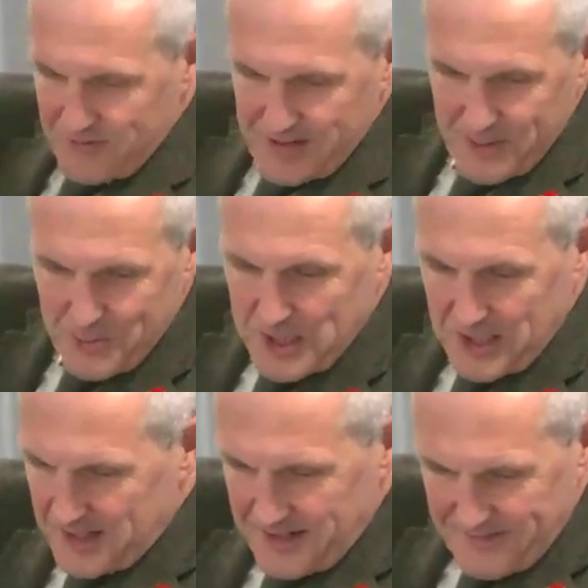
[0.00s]
I was almost
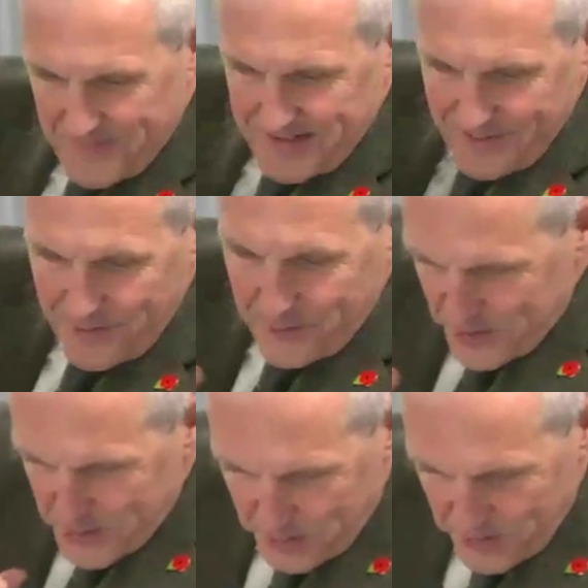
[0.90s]
going to, I don't want to
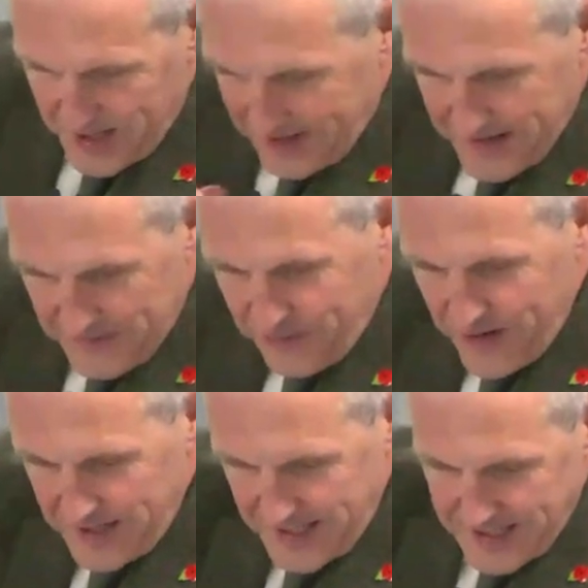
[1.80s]
use the word
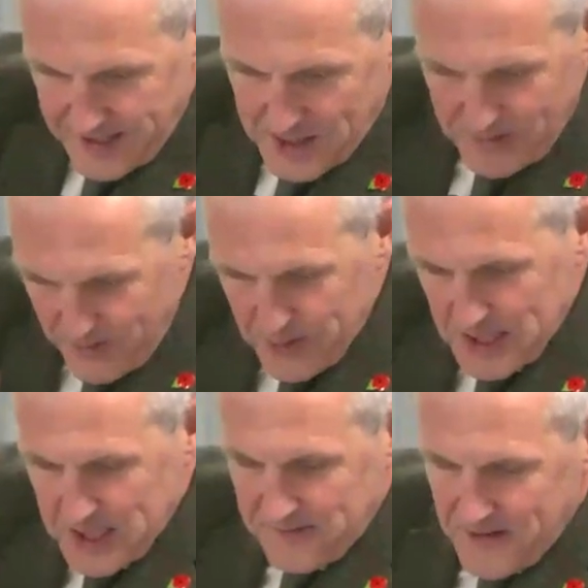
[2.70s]
life-threatening here because I'm aware this
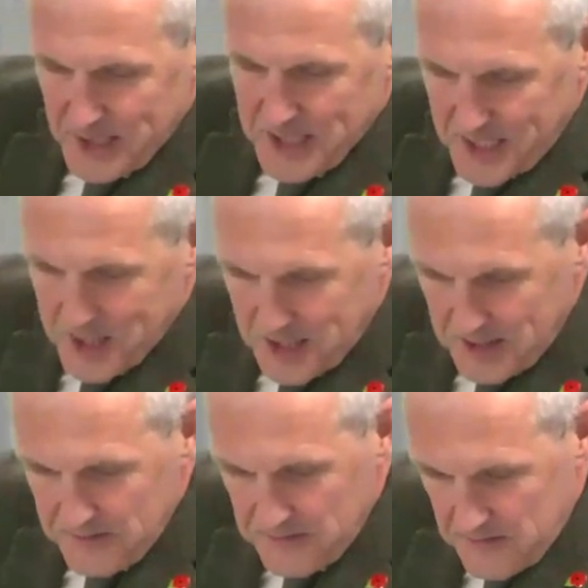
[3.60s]
is a very
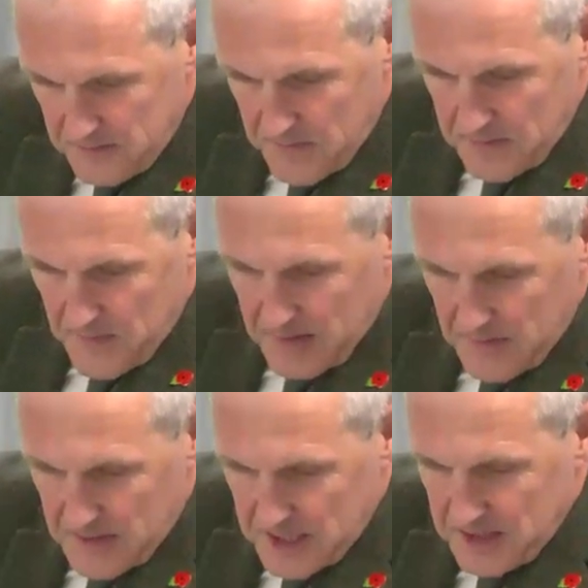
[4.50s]
sensitive,
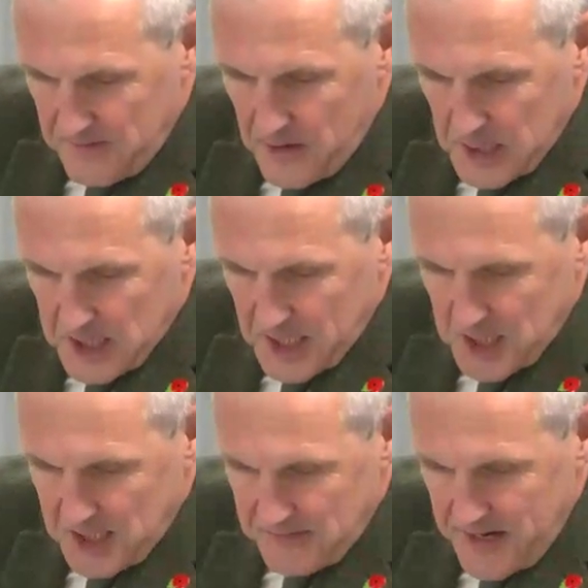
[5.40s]
this is a very
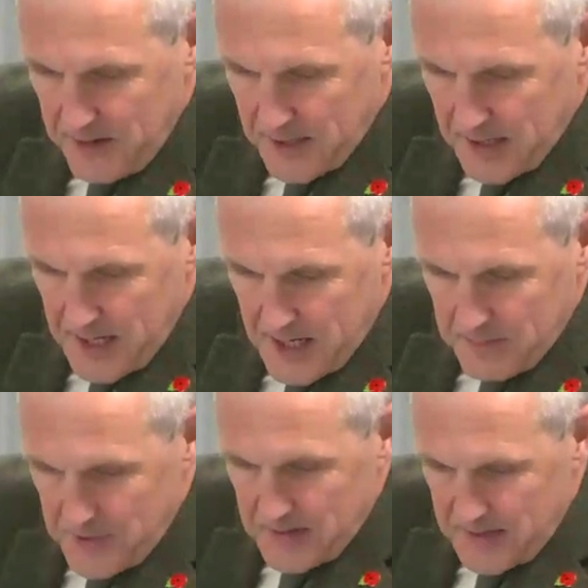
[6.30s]
sensitive area.
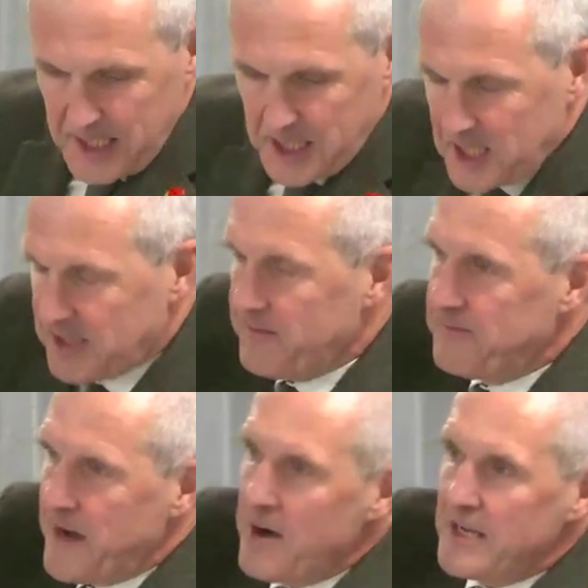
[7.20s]
But this is a
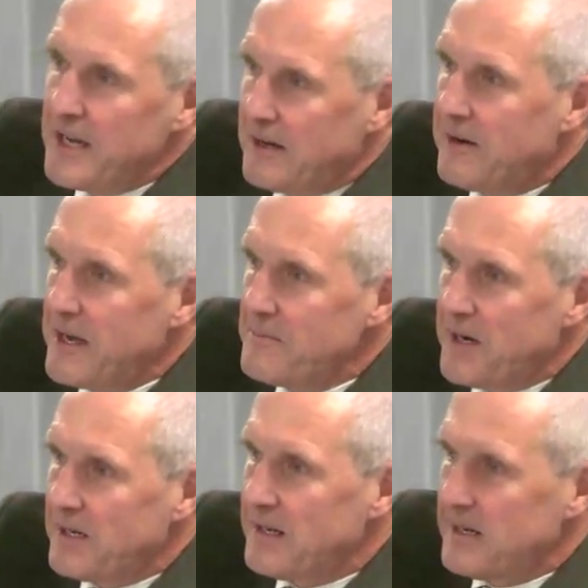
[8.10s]
very high
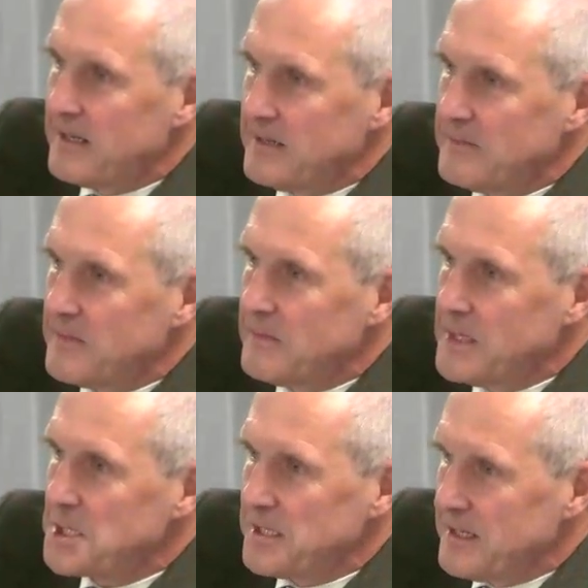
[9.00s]
bar,
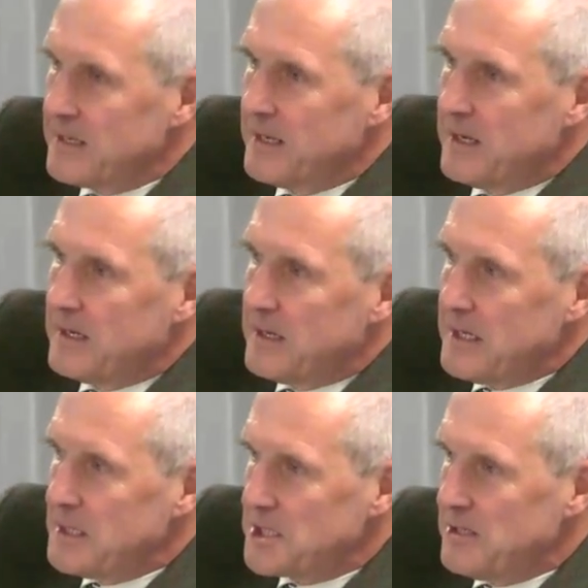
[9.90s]
isn't it,
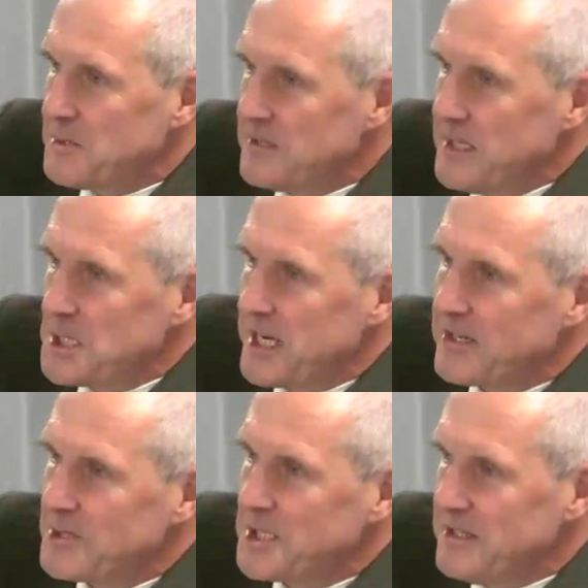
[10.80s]
in terms of
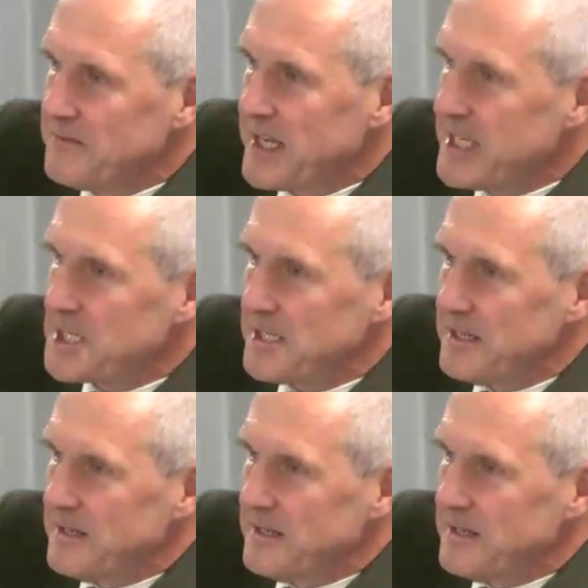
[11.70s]
integrity of data?